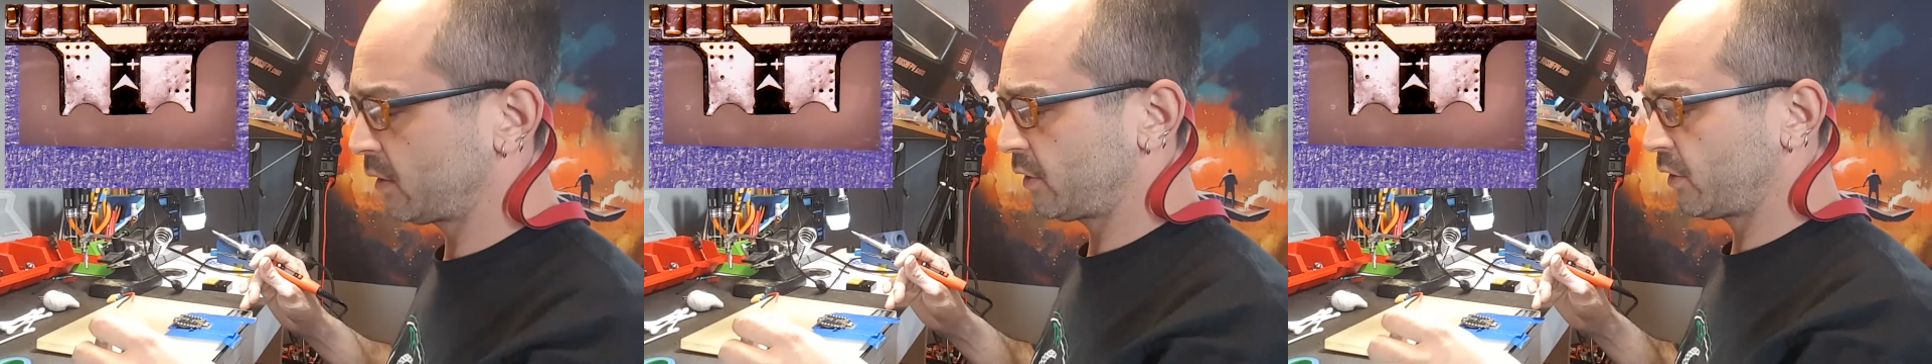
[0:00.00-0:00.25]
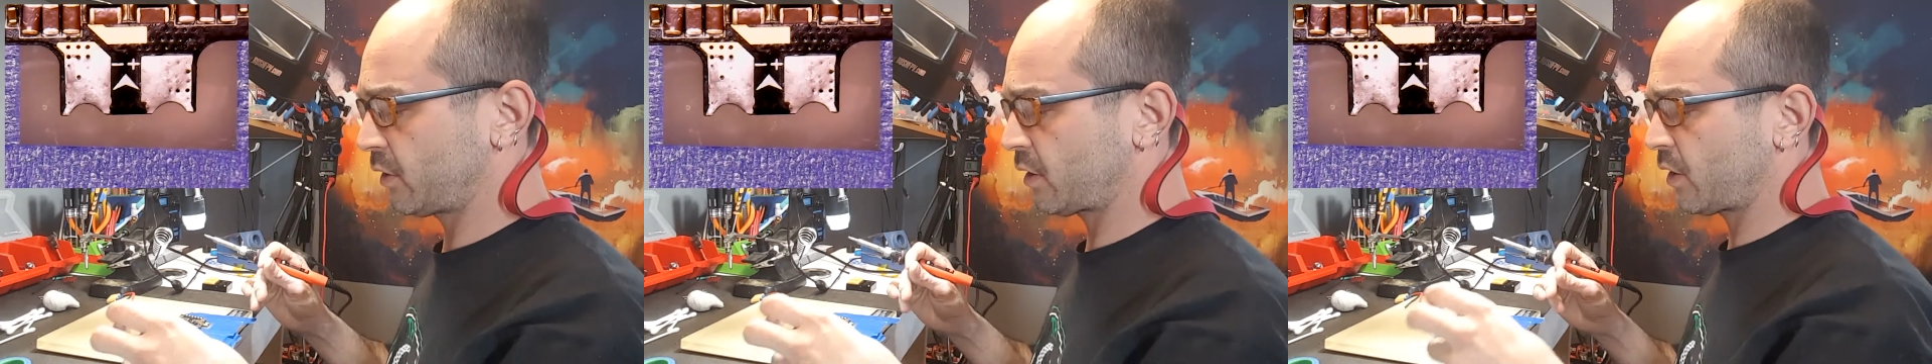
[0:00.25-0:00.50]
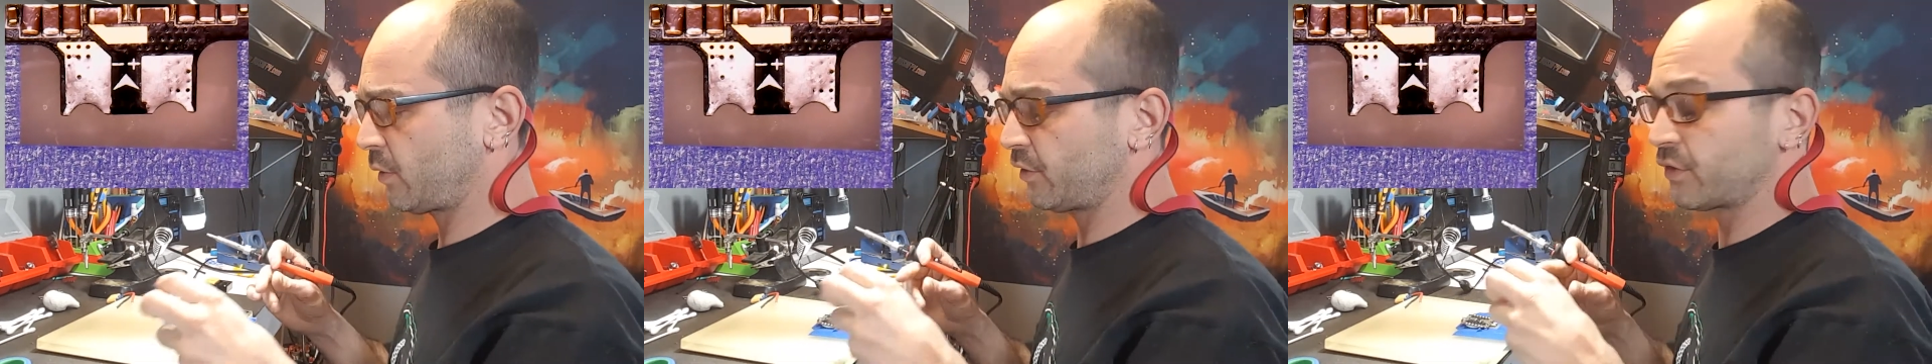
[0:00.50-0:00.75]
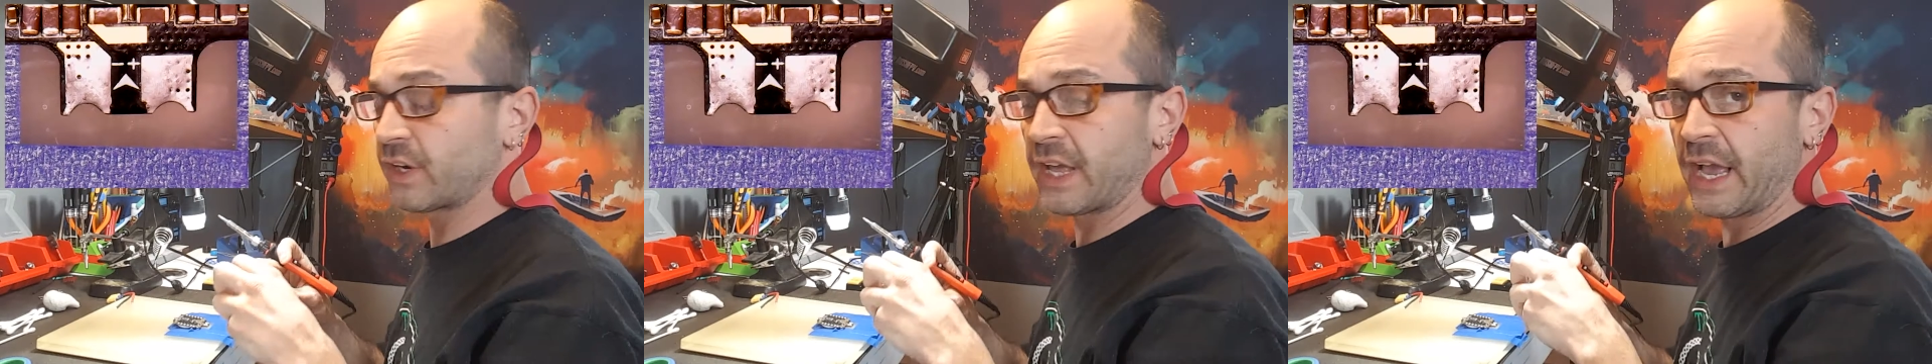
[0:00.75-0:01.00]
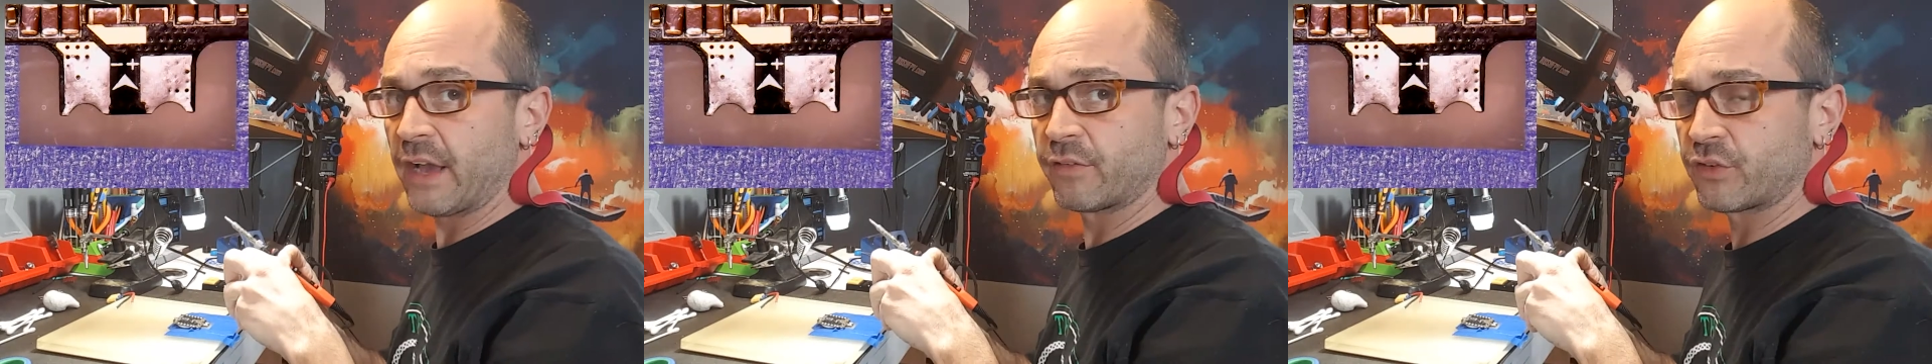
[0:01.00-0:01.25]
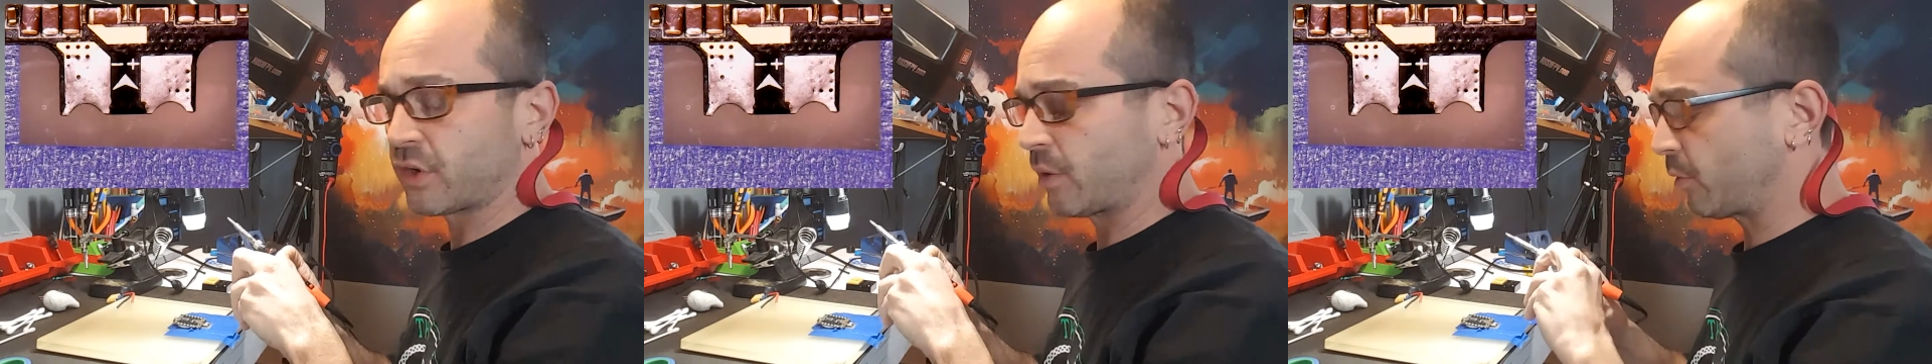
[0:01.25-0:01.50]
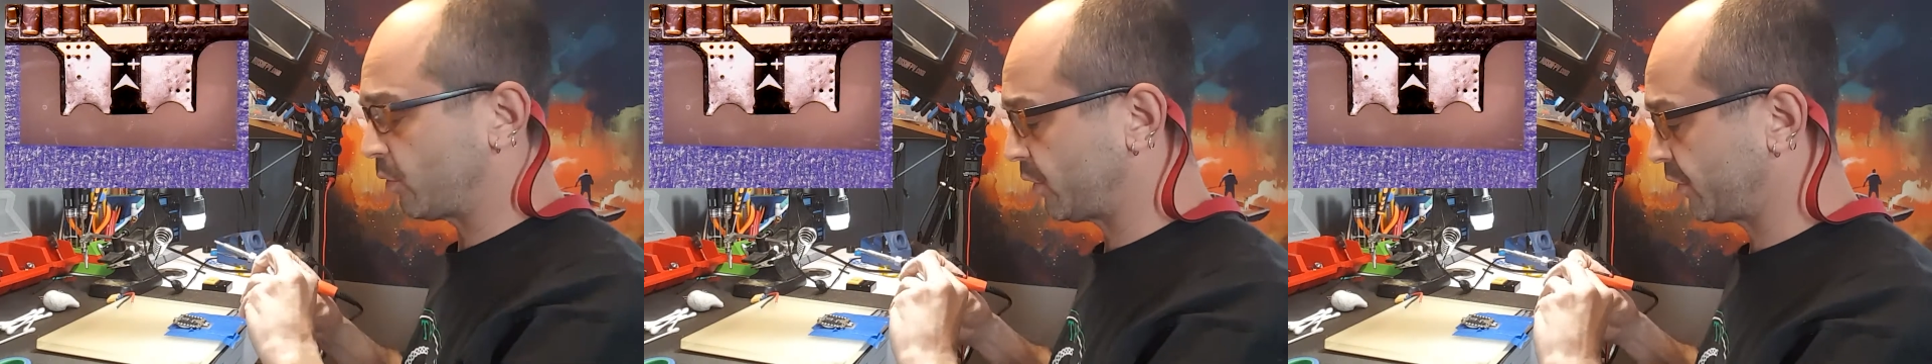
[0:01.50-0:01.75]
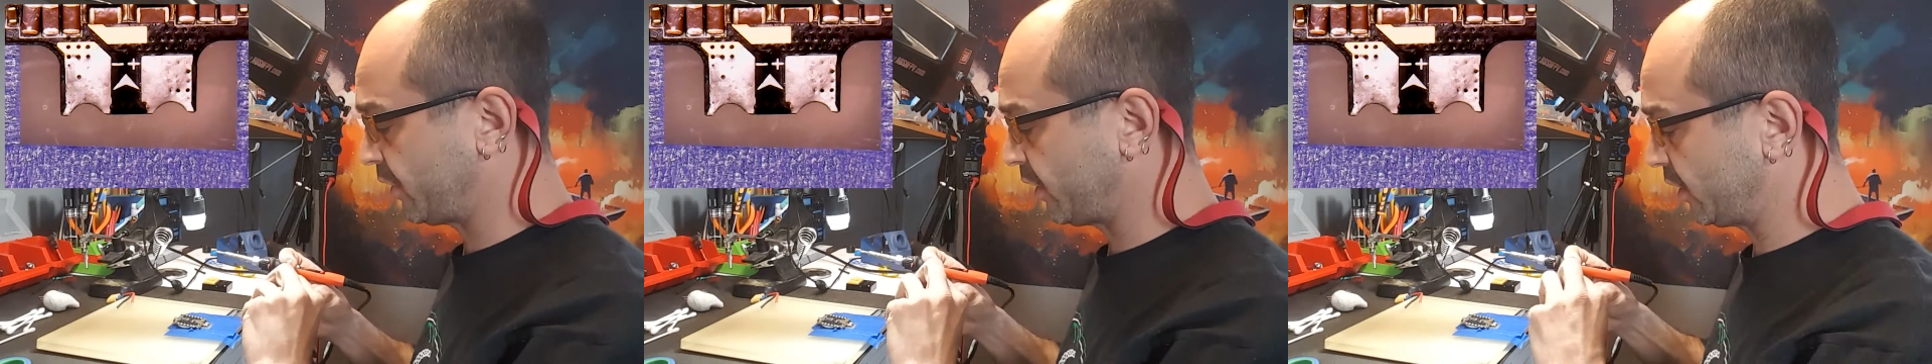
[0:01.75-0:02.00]
You're always going to have trouble
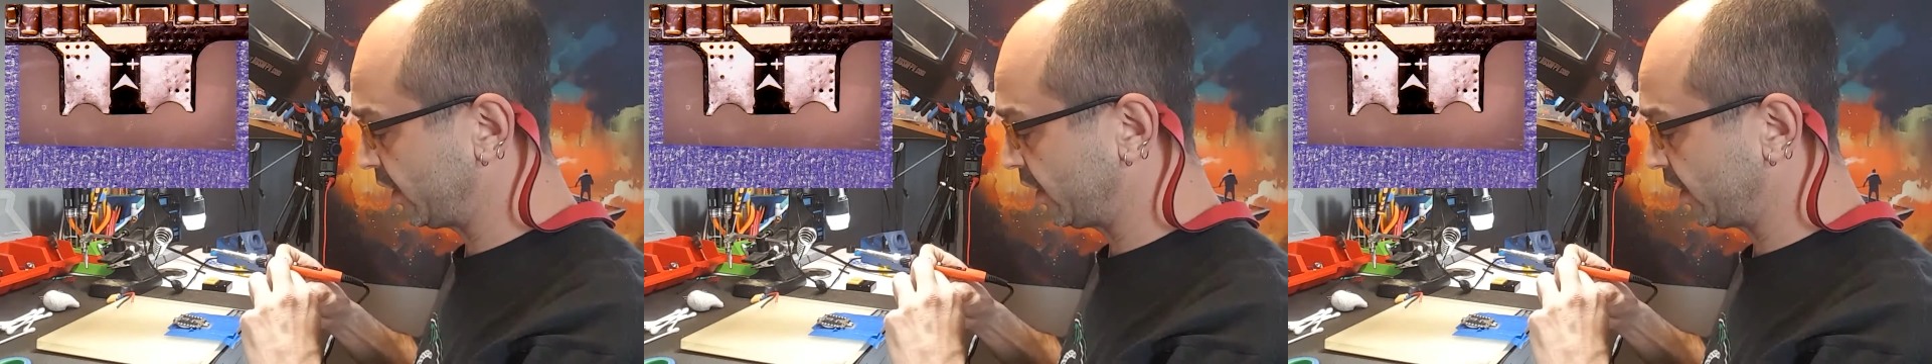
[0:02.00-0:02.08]
with the